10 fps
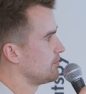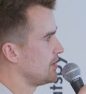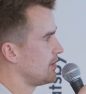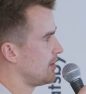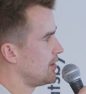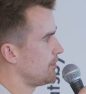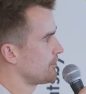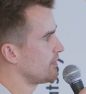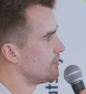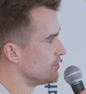that we
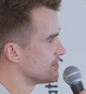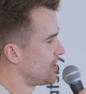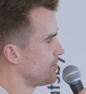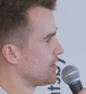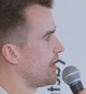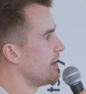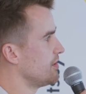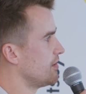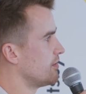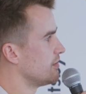knew was coming that
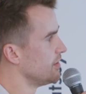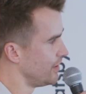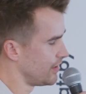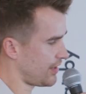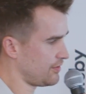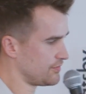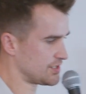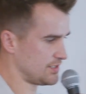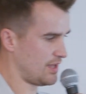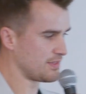year and kind of
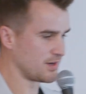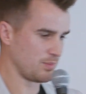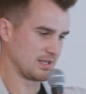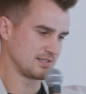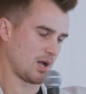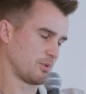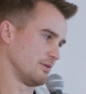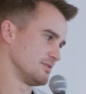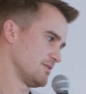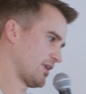just lined it up like
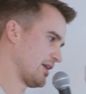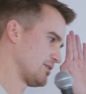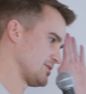dominoes of, okay,